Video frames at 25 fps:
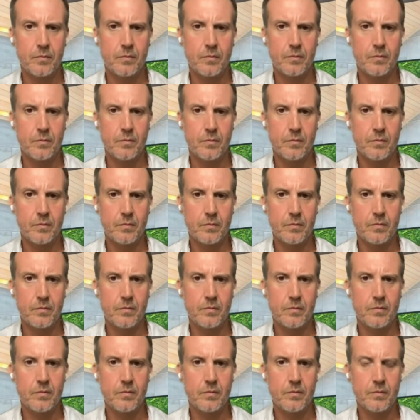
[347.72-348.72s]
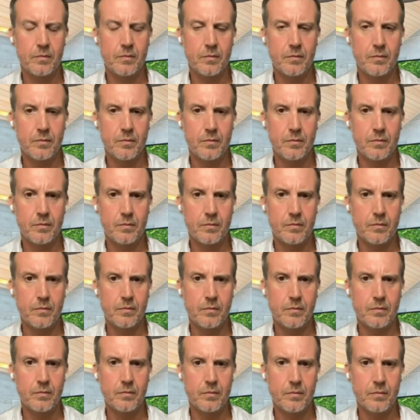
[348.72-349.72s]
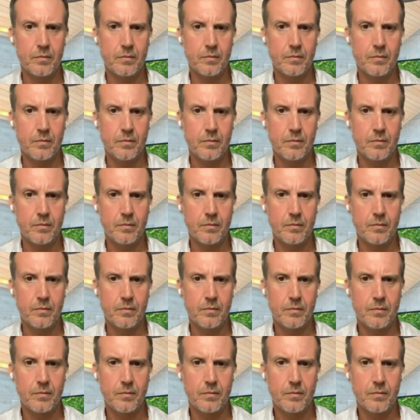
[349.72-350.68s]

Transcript: (not speaking)